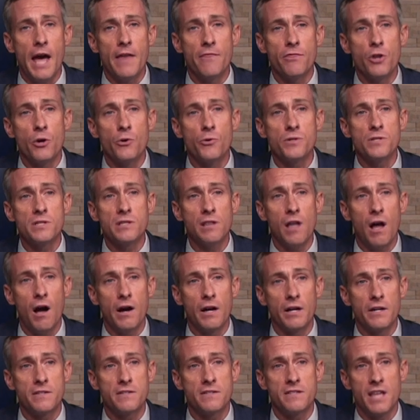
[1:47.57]
And those
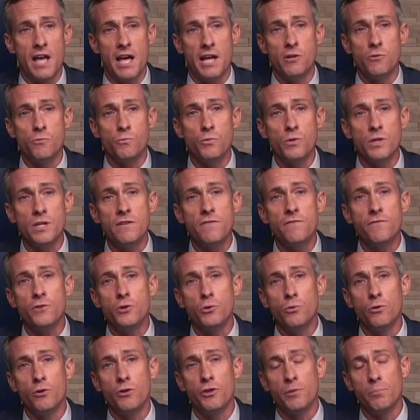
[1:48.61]
lungs then
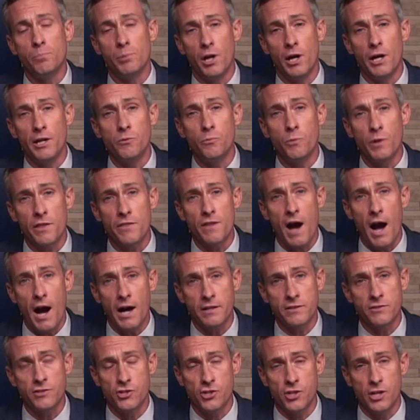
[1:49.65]
refuel the blood with
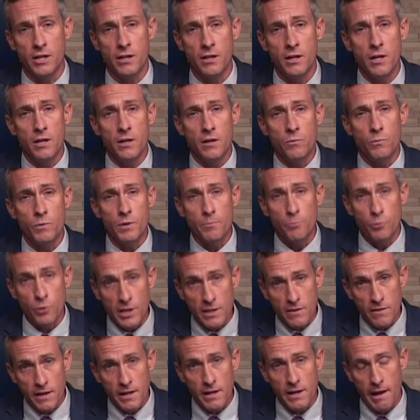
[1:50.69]
oxygen. We
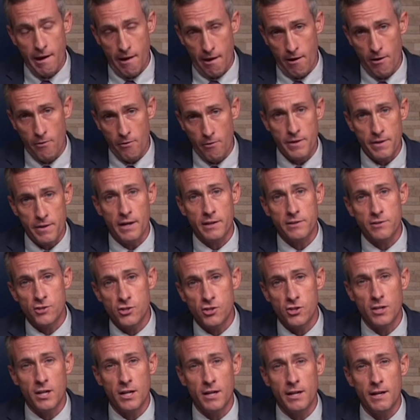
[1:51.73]
breathe in air with
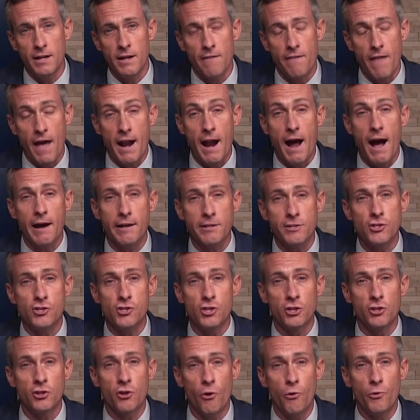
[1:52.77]
oxygen in it, and that
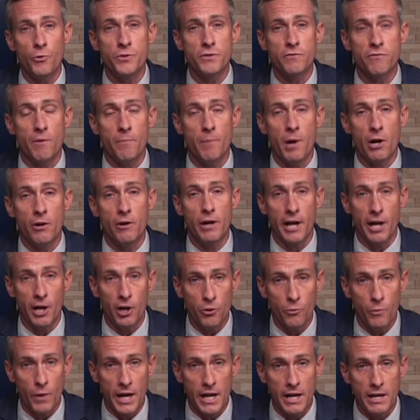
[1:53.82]
oxygen goes from our
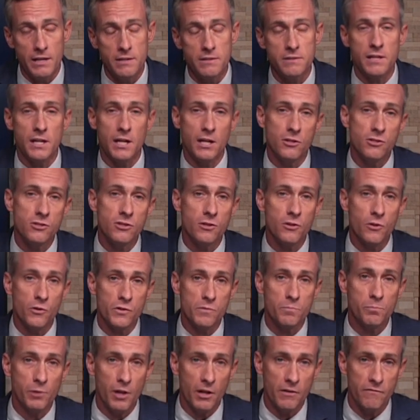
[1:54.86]
airways into
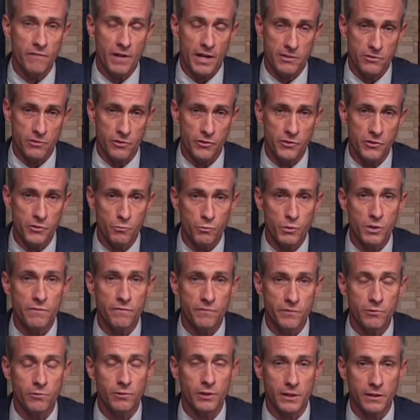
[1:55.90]
those blood vessels,
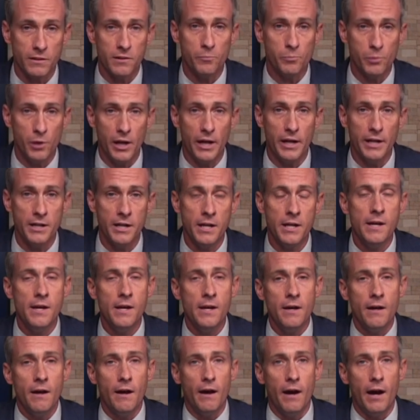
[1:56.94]
refueling the blood.
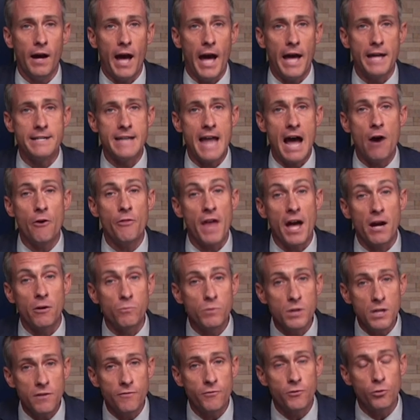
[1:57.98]
Uh, and now that
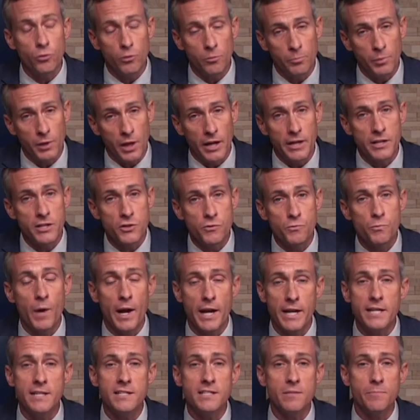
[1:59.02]
refueled blood is
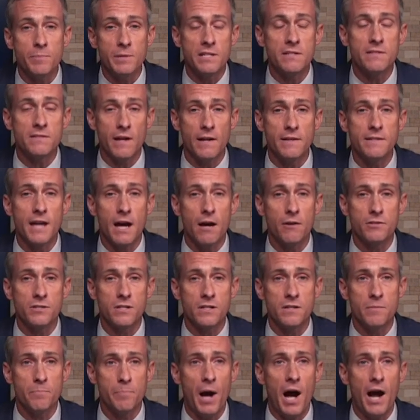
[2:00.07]
ready to be sent out
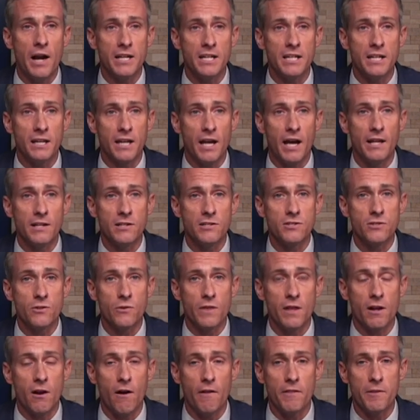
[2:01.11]
to the body again
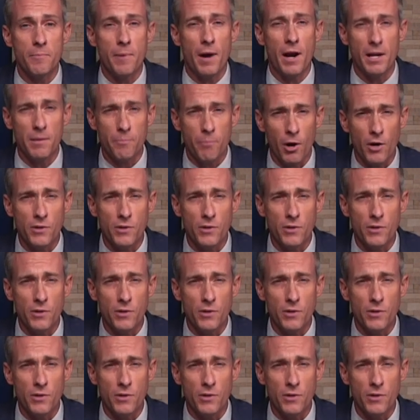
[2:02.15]
so that all the body